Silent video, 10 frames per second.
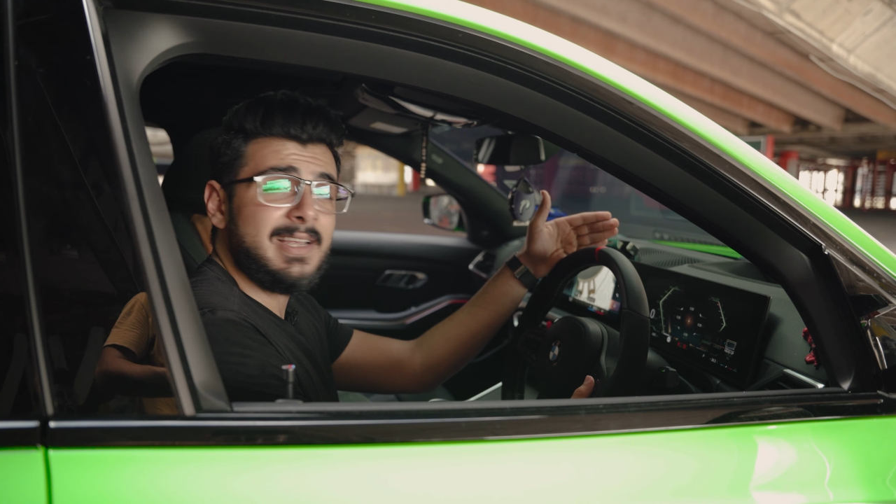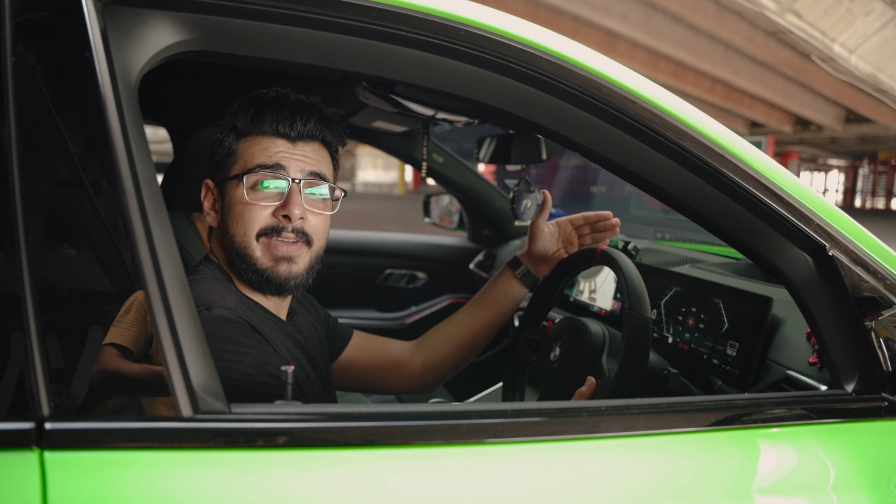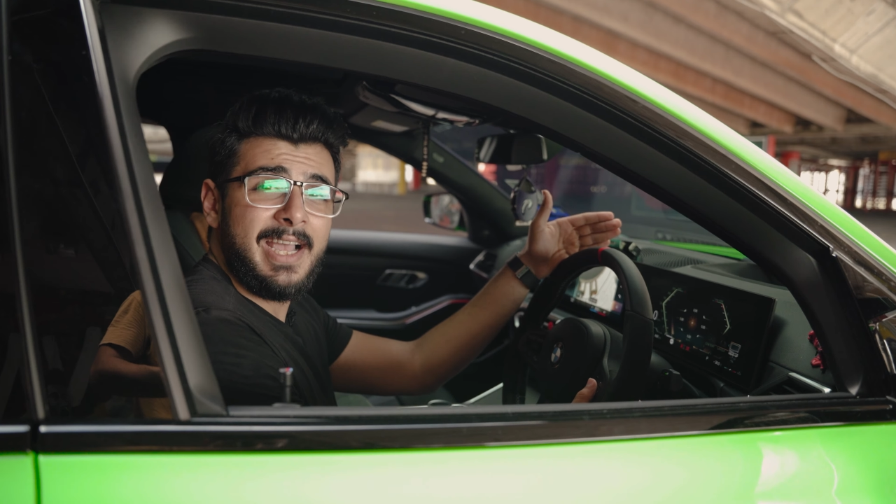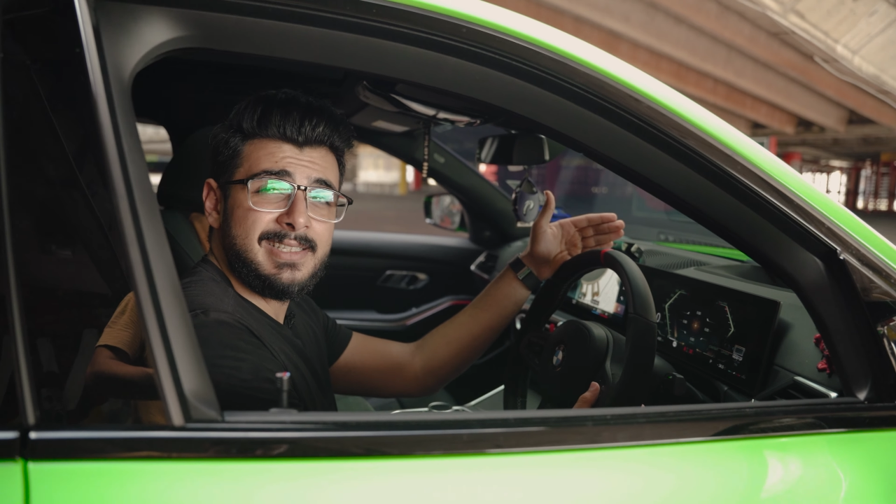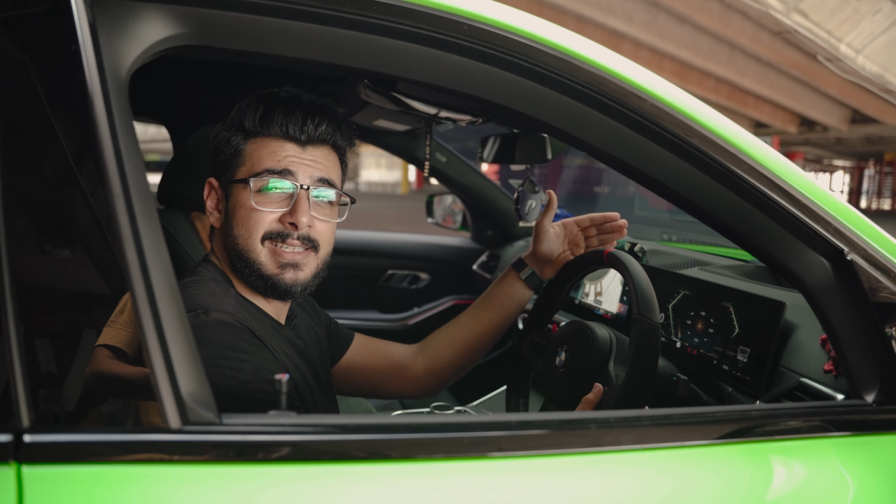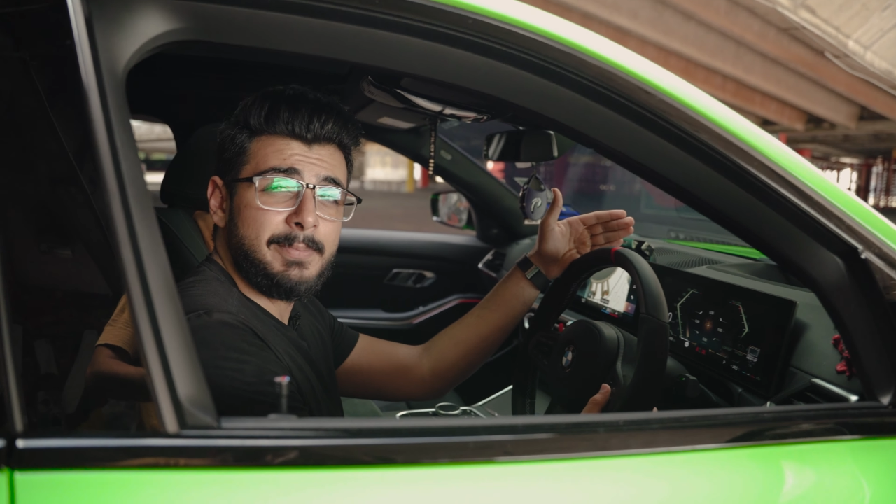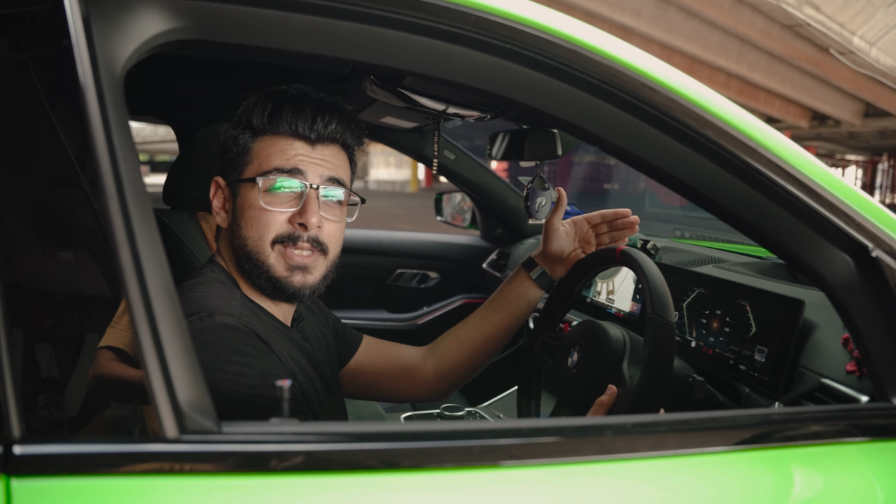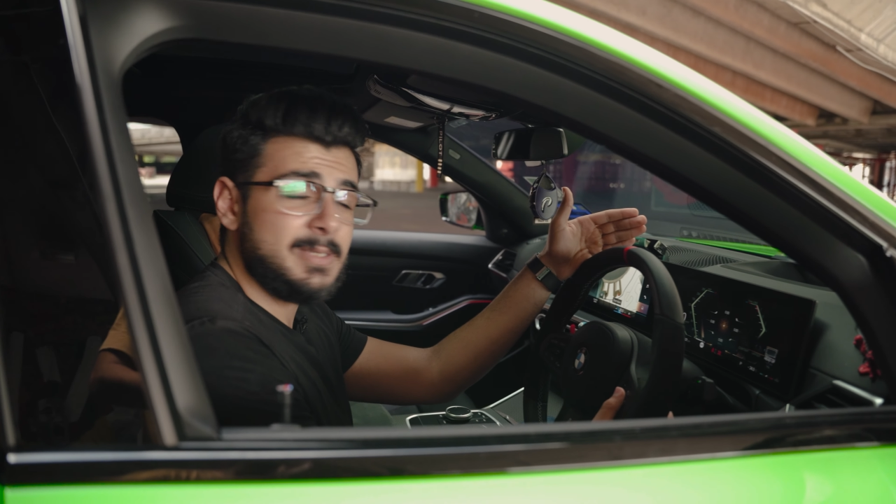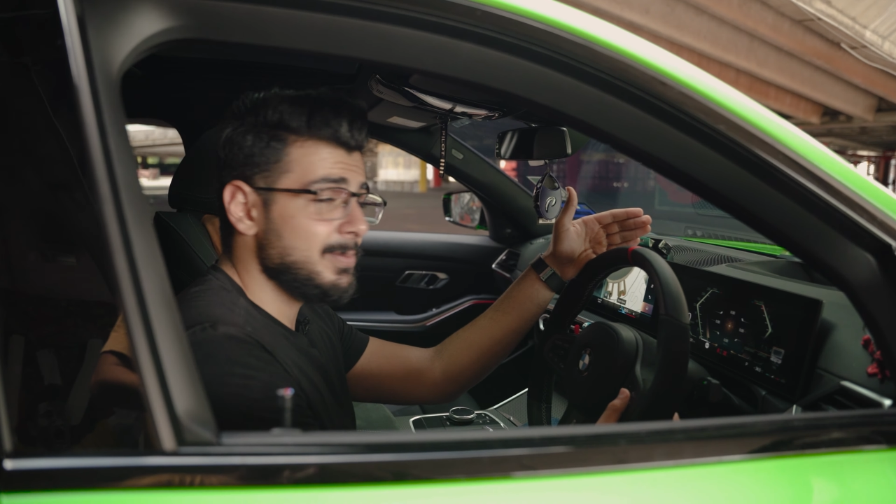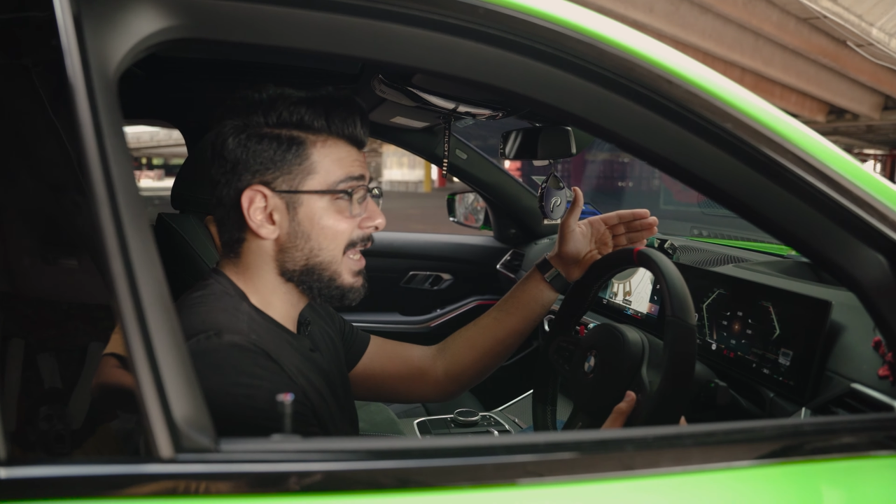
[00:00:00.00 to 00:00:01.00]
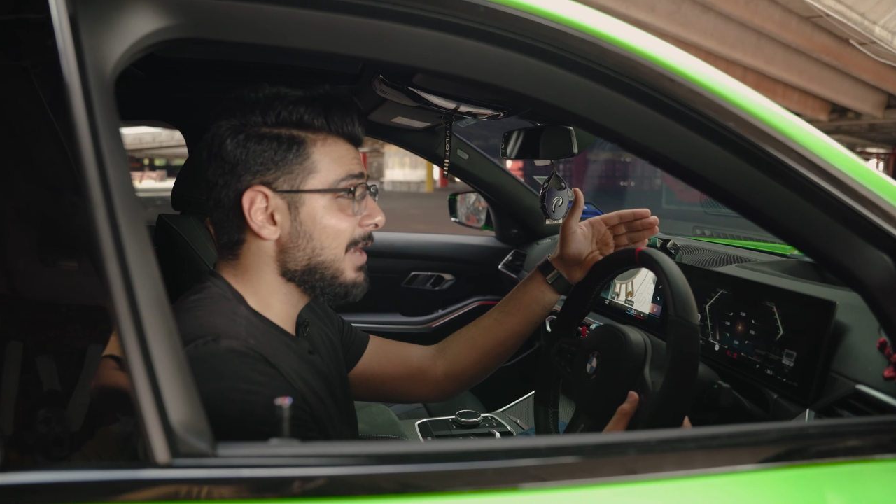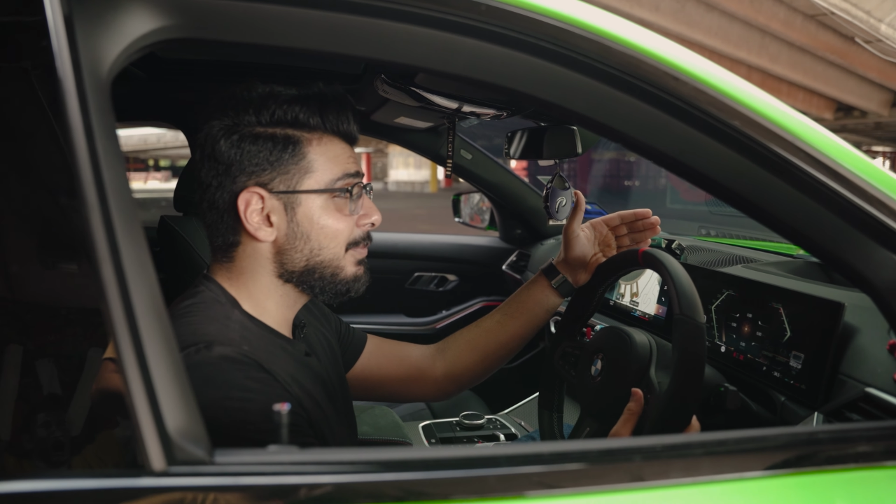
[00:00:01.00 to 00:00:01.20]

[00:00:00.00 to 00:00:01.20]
of heads-up display.